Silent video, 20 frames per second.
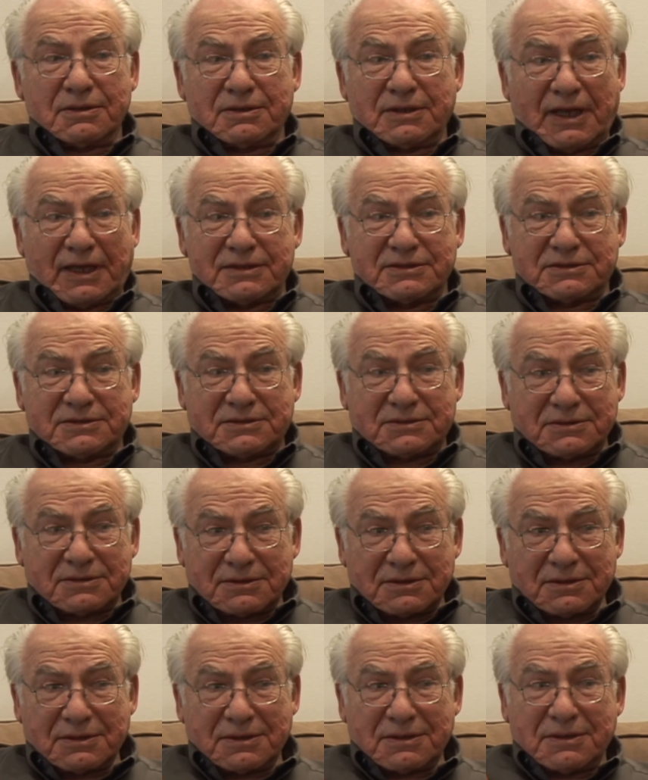that's
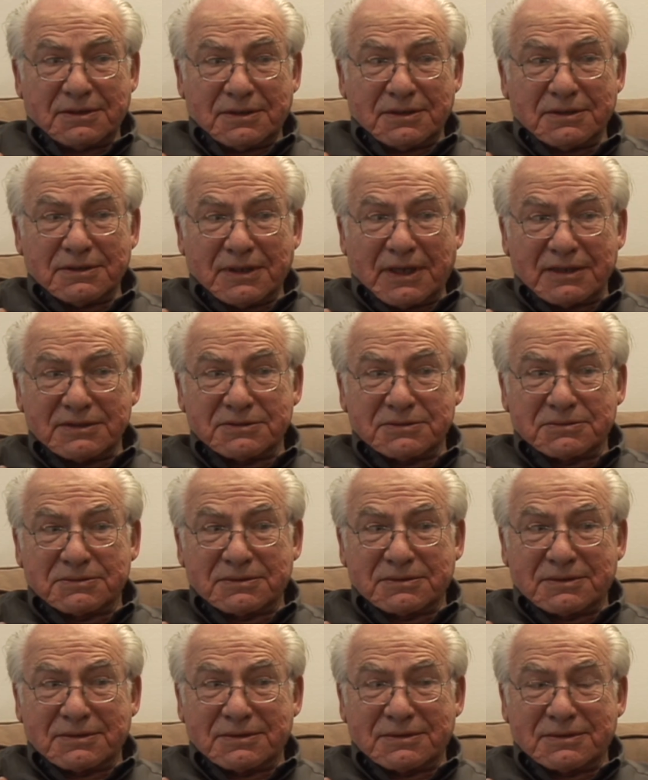that's
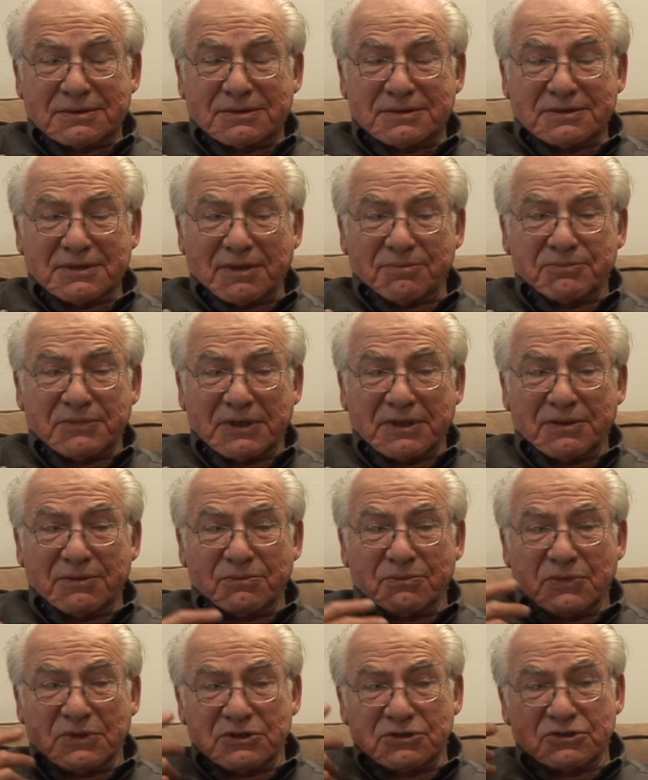
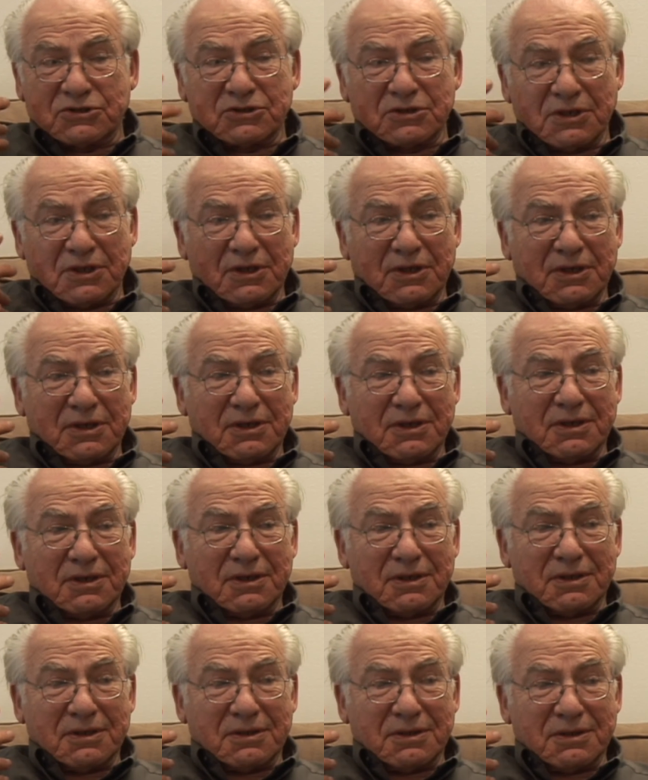something which
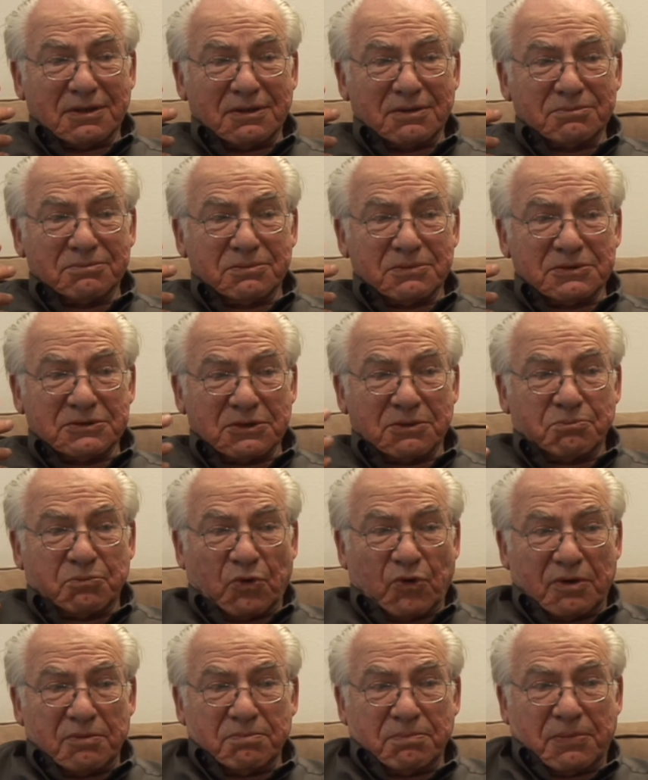uh, is an
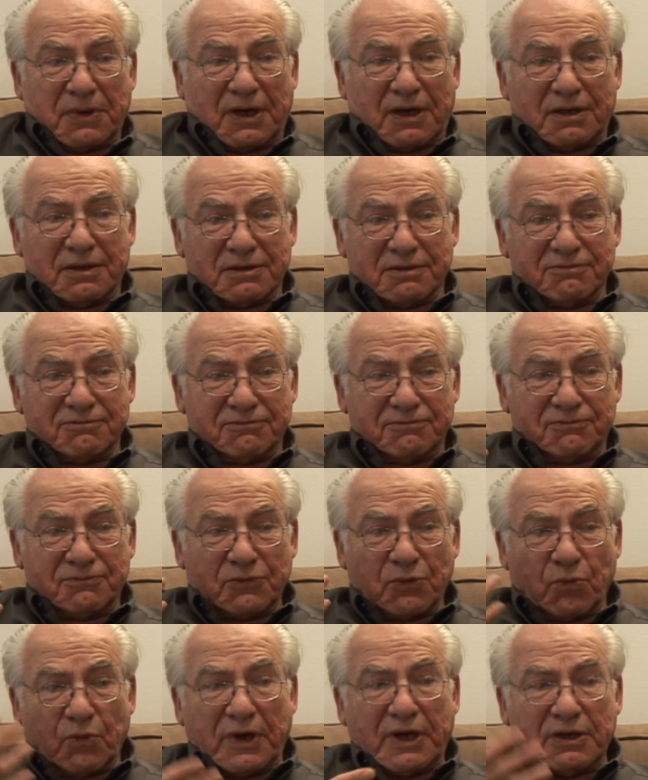important part of
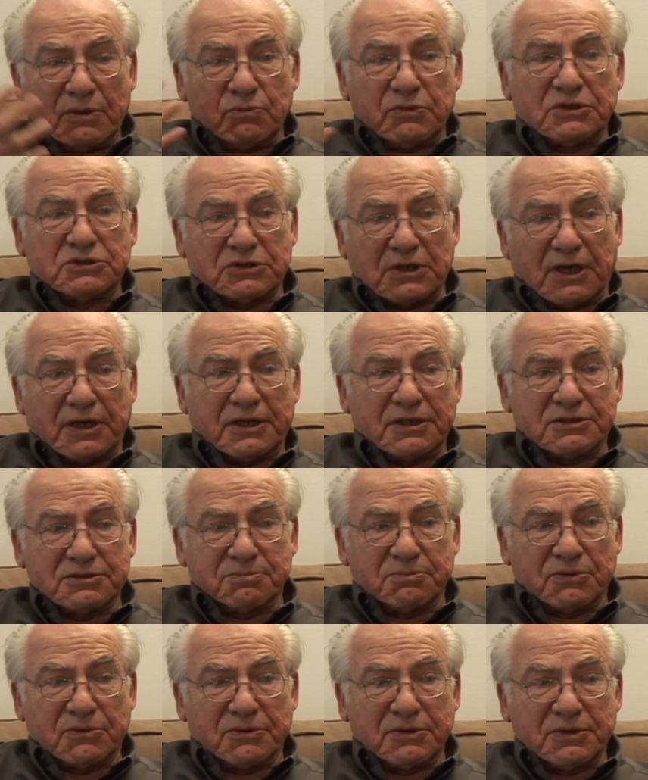the way in which I
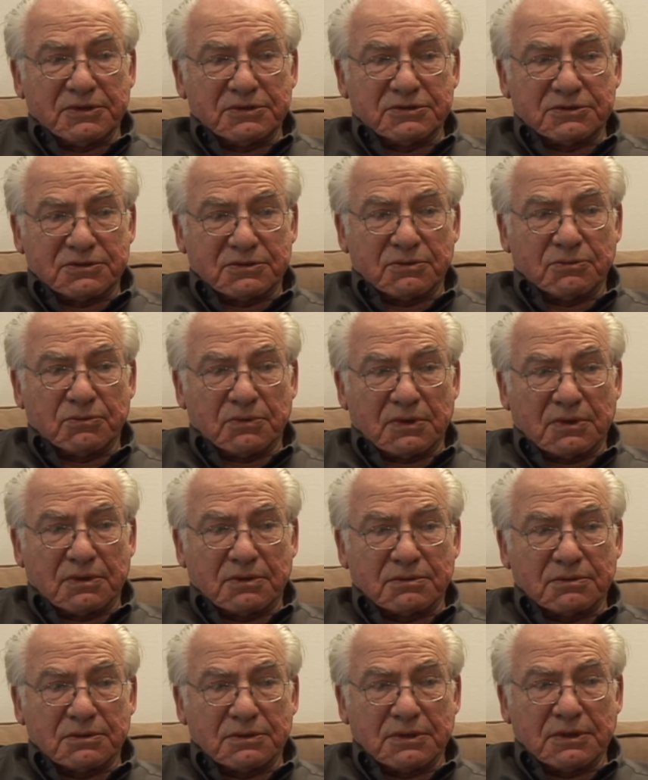experience the
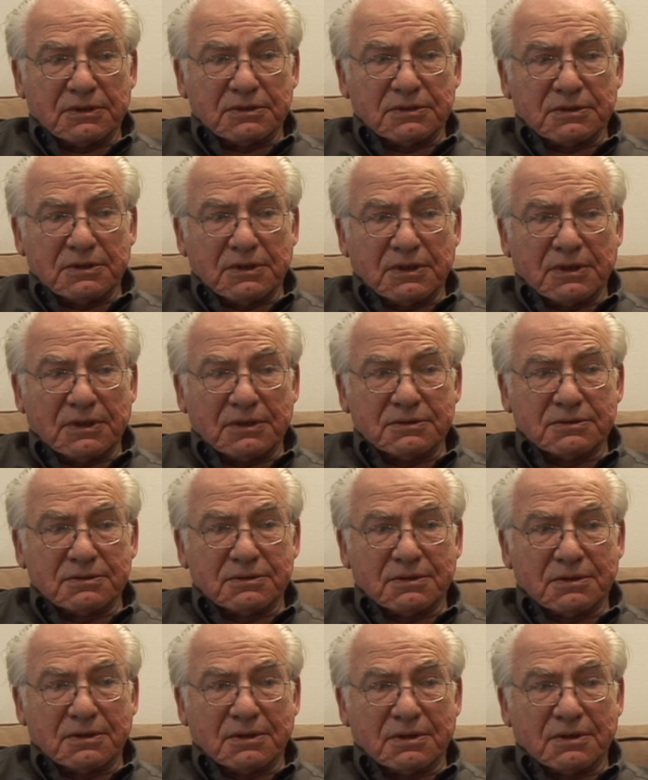world mm-hmm. and,
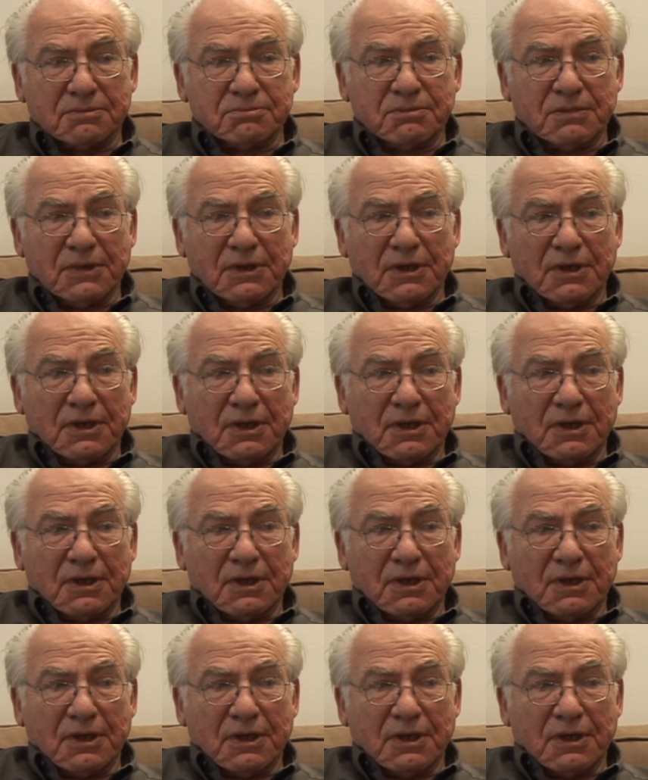and um,